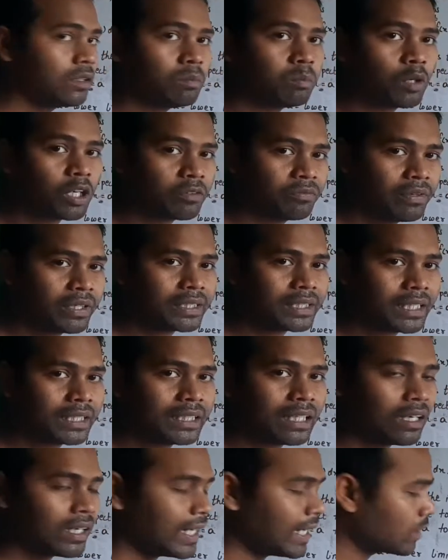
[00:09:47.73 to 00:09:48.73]
perfect
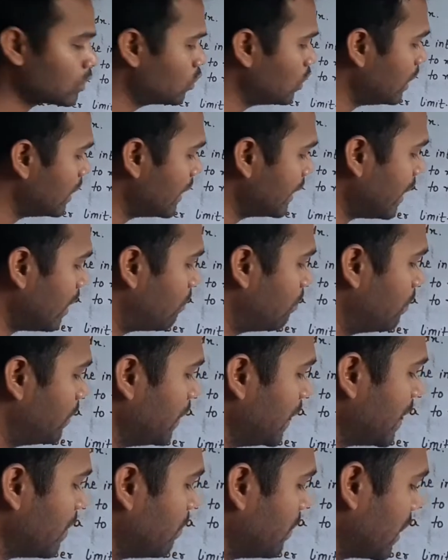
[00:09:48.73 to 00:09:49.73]
area or actual area of
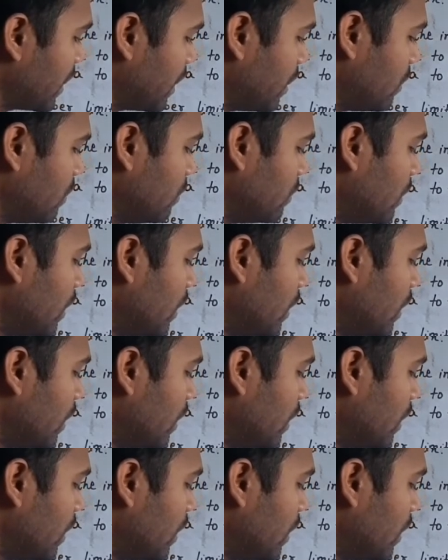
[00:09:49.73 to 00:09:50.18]
PABQ.